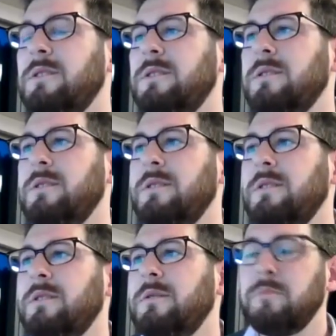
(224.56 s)

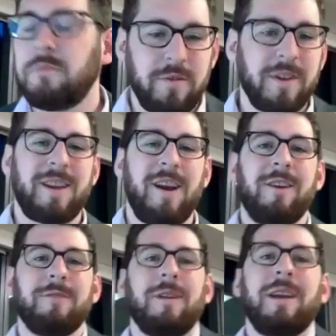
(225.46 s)
Perfect.
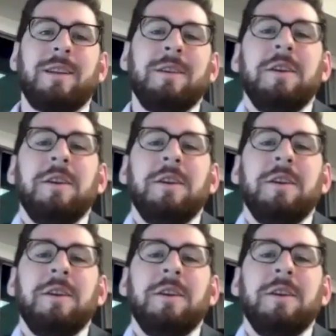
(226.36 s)
All right.